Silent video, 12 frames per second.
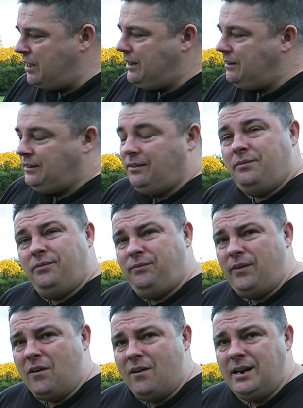thing
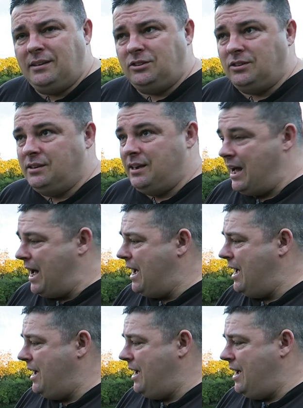flies,
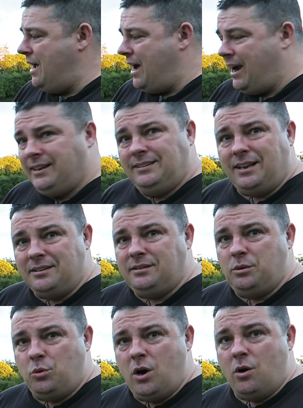and it does
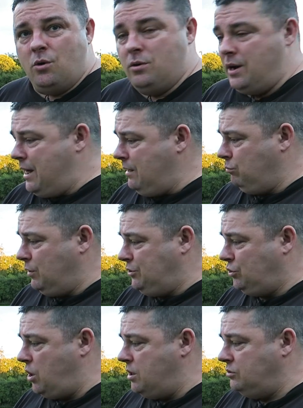it well. It
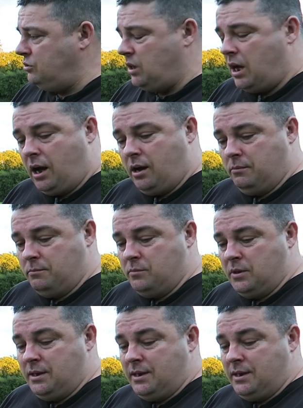returns to home.